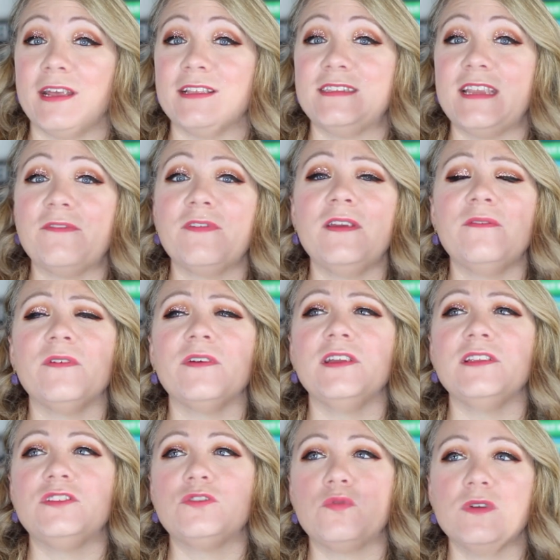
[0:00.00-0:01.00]
It's definitely a
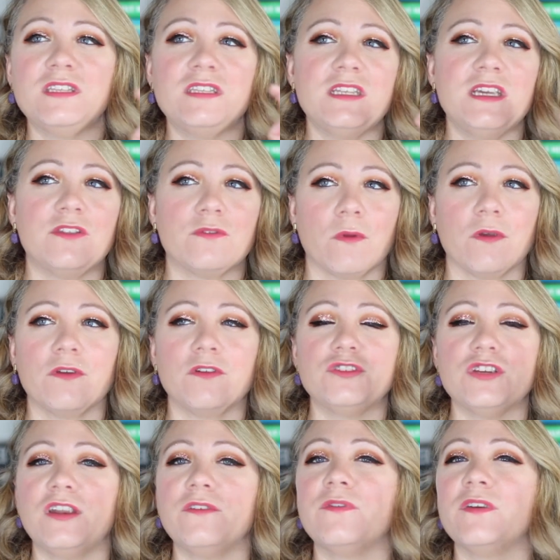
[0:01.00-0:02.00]
very twisty thriller.
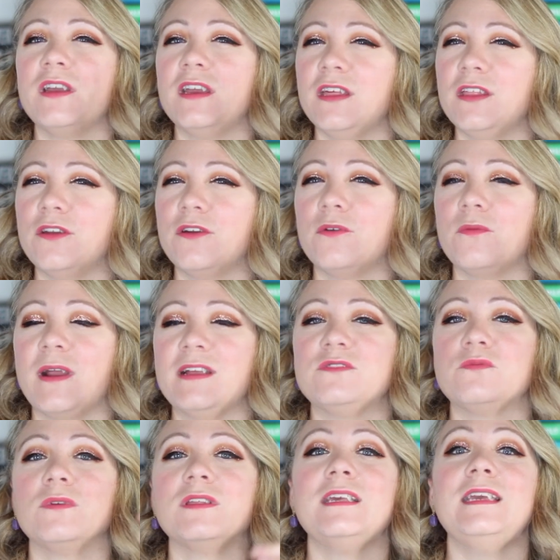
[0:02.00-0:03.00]
Jennifer Hillier
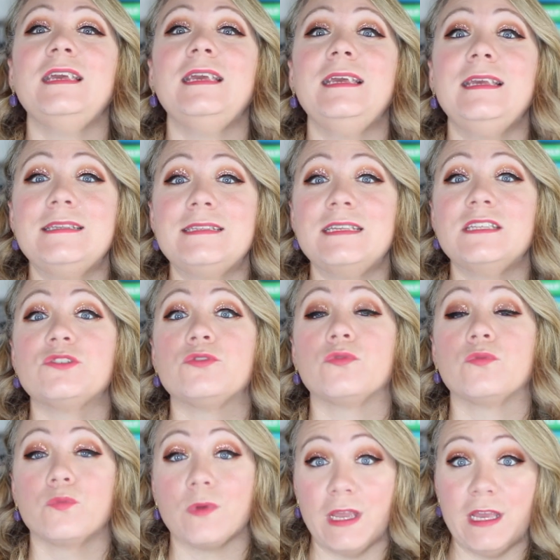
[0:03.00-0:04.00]
writes really easy
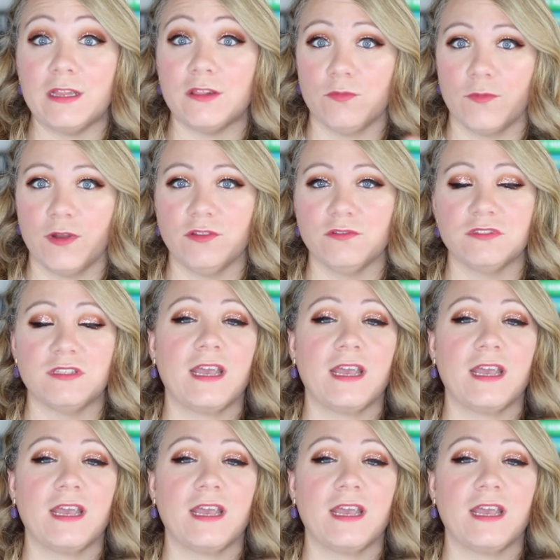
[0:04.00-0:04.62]
to read thrillers,